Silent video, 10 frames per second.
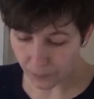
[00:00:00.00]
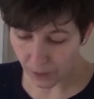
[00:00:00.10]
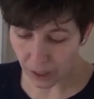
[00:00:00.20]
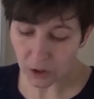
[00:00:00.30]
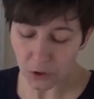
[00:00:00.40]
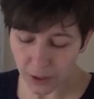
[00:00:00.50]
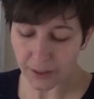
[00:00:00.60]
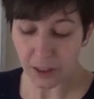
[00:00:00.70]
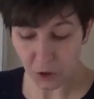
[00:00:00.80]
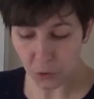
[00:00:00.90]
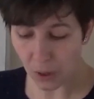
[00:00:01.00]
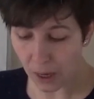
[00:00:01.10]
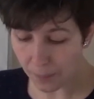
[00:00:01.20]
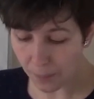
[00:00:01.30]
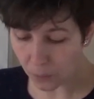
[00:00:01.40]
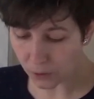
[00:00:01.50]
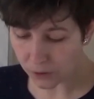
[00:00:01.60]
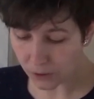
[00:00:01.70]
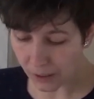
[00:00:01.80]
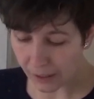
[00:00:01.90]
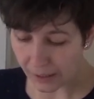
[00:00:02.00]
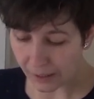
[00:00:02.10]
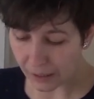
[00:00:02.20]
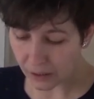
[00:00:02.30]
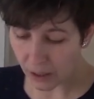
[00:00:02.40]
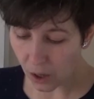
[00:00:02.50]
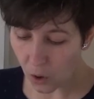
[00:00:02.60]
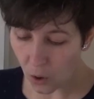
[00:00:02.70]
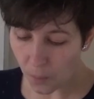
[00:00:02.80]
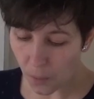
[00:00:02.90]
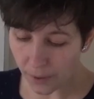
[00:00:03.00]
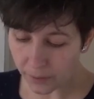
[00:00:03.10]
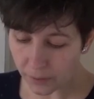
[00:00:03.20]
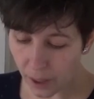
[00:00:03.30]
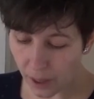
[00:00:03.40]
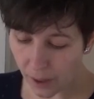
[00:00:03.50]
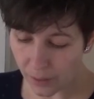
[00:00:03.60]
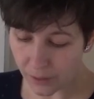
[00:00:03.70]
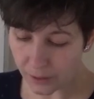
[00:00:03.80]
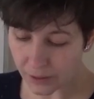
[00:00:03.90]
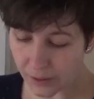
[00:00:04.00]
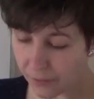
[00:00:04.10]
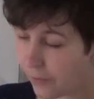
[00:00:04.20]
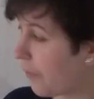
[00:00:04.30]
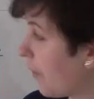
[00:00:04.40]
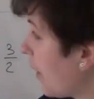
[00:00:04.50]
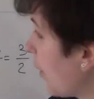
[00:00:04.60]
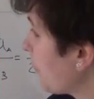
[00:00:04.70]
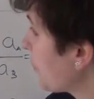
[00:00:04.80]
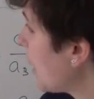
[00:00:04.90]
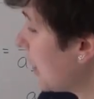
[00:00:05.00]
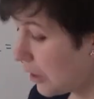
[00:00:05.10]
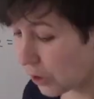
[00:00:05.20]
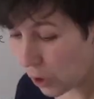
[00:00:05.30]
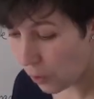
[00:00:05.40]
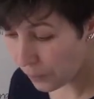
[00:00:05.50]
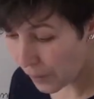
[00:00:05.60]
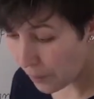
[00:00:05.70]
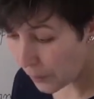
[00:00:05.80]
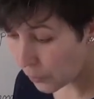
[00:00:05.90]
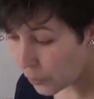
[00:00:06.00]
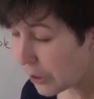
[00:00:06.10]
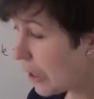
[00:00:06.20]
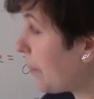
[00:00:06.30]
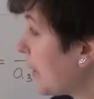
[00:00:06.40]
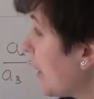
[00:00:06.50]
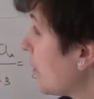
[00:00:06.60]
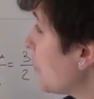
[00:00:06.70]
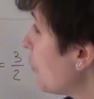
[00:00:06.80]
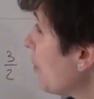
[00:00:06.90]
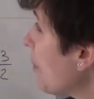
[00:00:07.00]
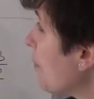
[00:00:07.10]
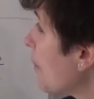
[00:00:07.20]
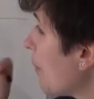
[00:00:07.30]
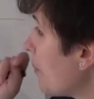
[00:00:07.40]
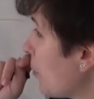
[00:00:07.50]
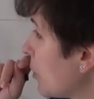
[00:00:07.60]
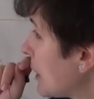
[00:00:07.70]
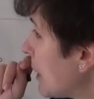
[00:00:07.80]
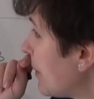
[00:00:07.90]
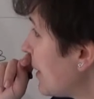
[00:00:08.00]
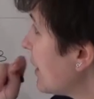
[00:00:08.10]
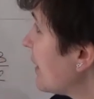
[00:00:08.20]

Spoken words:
associated to apples is 0.33. So productivity, if you remember, productivity is